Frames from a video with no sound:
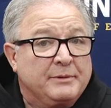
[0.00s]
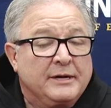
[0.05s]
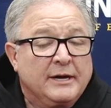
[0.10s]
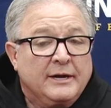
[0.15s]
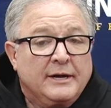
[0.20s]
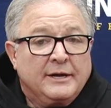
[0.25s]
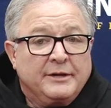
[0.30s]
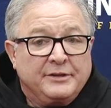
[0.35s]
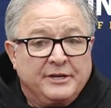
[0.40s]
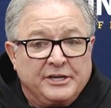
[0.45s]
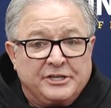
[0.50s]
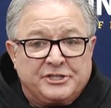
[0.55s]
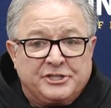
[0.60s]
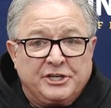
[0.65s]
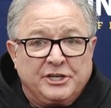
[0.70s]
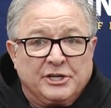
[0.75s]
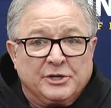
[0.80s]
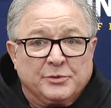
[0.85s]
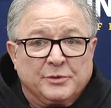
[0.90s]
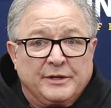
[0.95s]
But
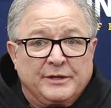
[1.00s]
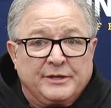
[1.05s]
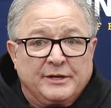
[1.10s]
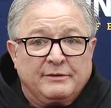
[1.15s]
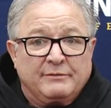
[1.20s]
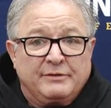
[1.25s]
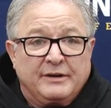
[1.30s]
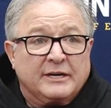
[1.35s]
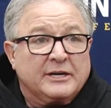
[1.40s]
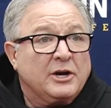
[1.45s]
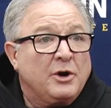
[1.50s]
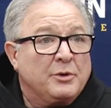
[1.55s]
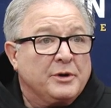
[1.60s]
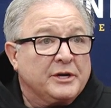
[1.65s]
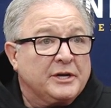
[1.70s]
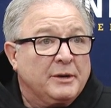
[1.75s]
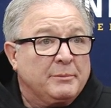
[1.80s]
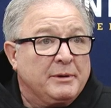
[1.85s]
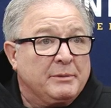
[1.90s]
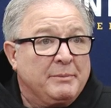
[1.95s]
this year, with Vic
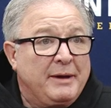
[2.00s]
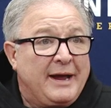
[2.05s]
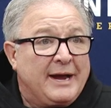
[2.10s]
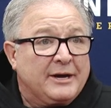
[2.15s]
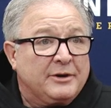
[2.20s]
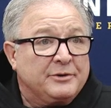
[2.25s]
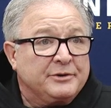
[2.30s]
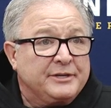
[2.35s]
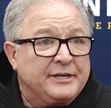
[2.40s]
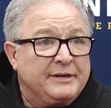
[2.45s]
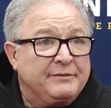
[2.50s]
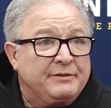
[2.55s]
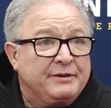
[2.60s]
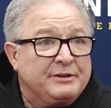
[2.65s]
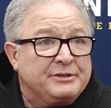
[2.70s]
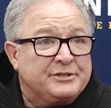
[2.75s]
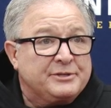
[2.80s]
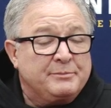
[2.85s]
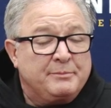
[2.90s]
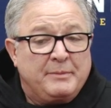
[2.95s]
Koning coming back on
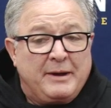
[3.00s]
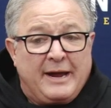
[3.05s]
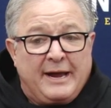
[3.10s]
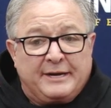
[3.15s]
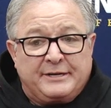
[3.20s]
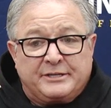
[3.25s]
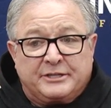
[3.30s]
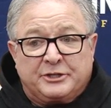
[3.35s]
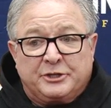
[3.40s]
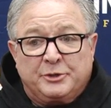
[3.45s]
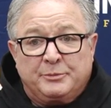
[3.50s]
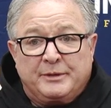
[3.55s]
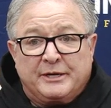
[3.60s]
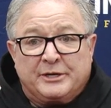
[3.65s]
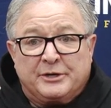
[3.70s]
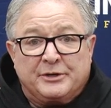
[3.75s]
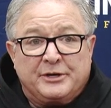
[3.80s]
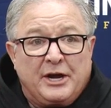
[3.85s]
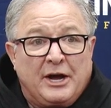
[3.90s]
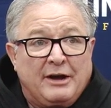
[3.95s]
defense and Matt
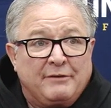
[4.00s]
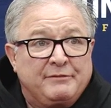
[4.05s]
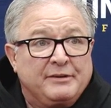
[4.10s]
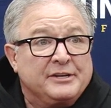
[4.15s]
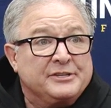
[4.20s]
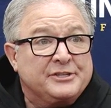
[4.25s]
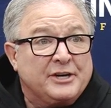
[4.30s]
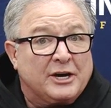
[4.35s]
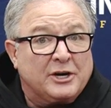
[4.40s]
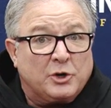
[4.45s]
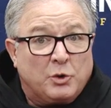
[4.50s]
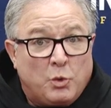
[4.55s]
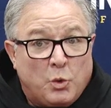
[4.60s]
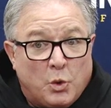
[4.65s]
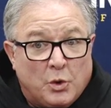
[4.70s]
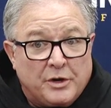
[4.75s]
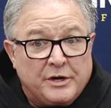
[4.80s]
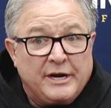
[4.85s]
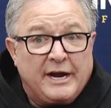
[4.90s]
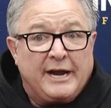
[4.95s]
Kubik on offense, our
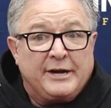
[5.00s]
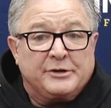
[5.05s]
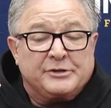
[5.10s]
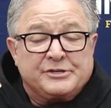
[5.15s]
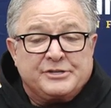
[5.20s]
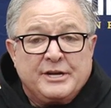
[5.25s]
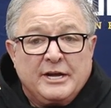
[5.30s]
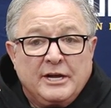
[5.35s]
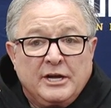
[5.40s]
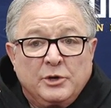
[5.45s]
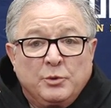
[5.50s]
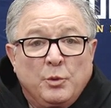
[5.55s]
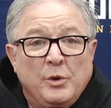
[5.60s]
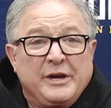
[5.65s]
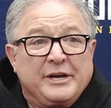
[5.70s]
coordinators,